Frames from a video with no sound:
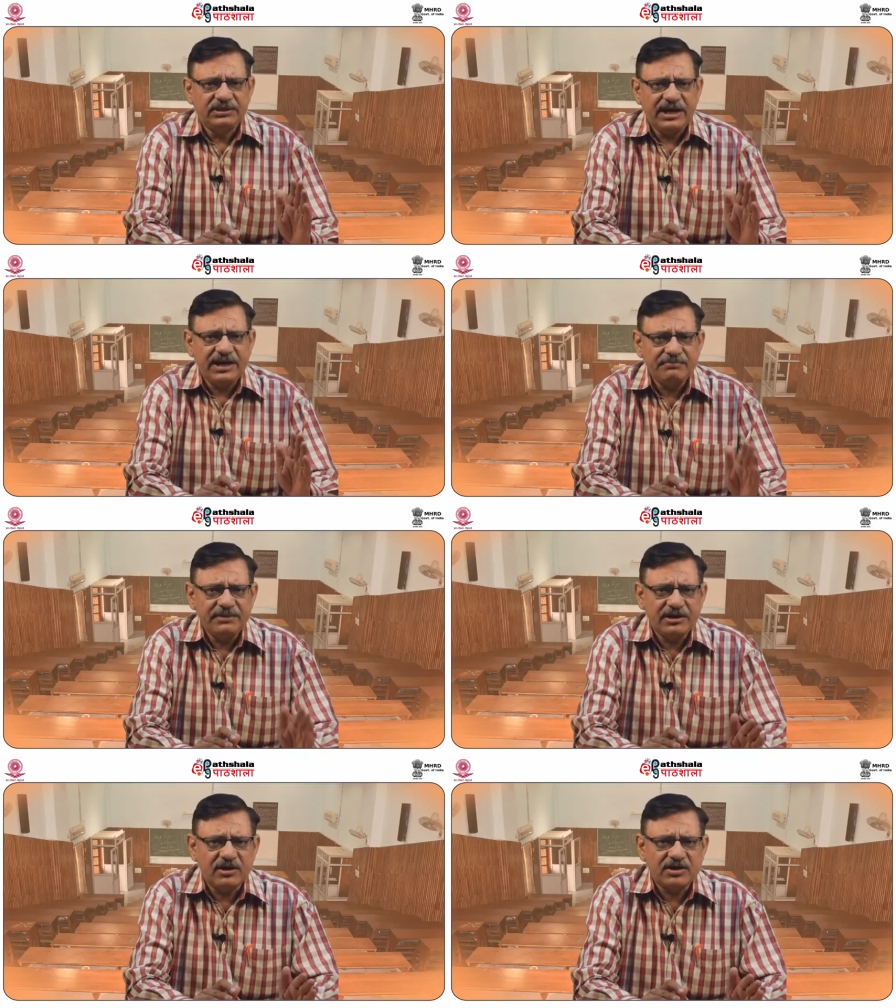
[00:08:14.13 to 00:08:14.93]
that
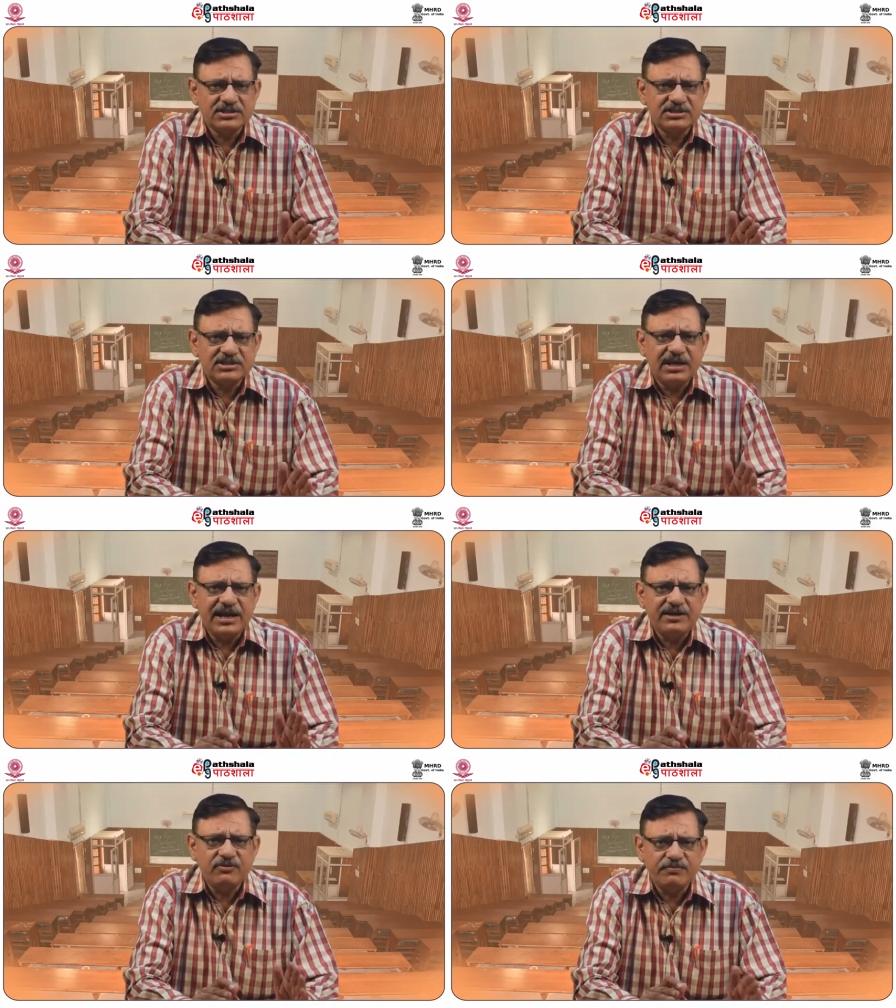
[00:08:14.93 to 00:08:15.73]
may cause
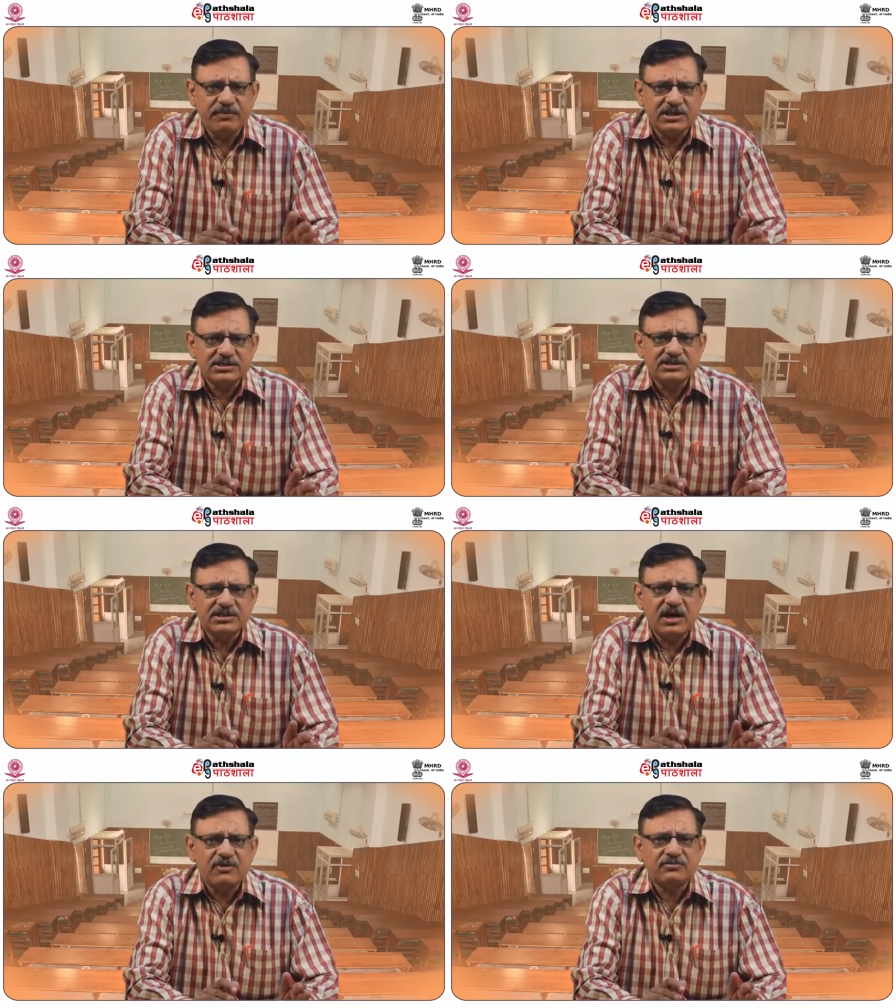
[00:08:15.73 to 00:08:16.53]
light to pass
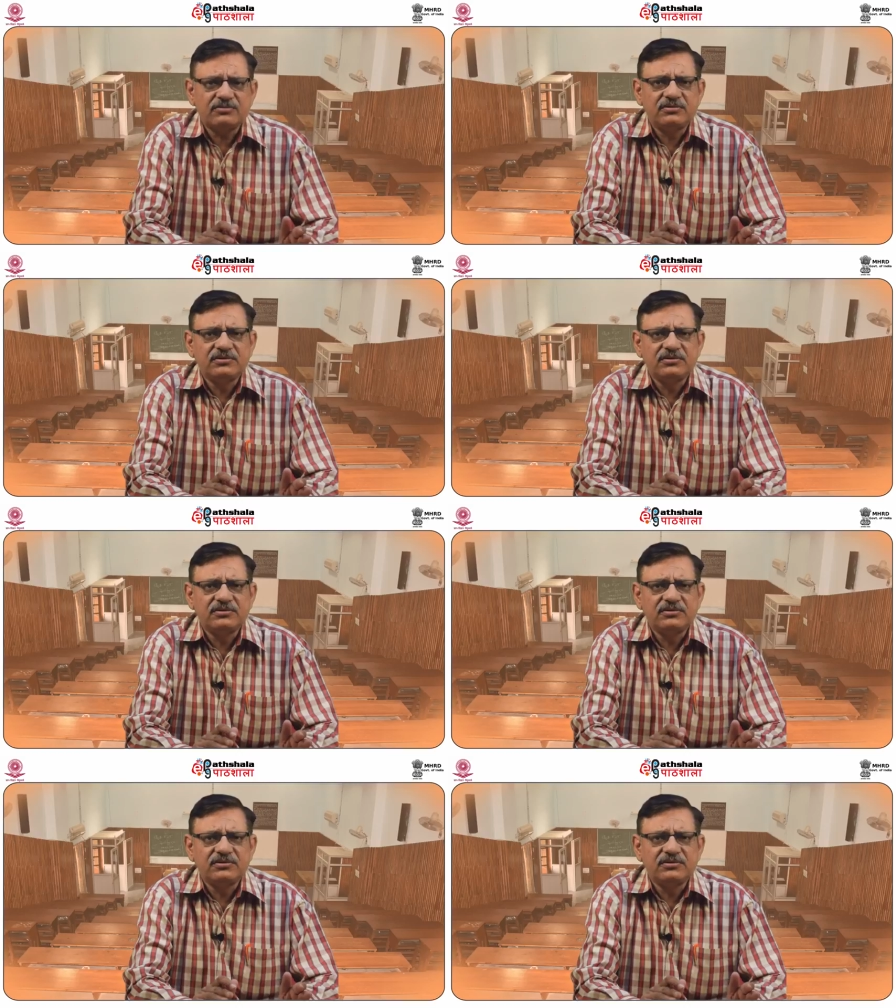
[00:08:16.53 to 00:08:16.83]
out